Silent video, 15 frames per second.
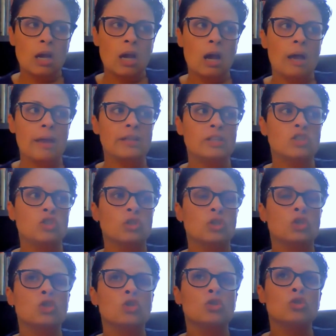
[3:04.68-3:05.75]
is
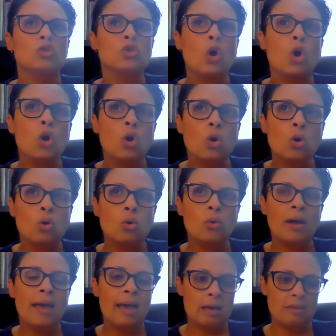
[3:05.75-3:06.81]
just so
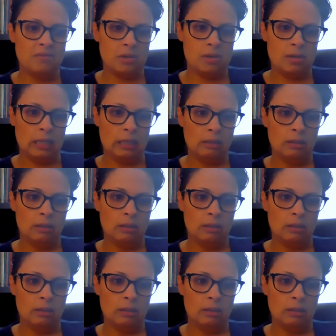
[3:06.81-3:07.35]
heavy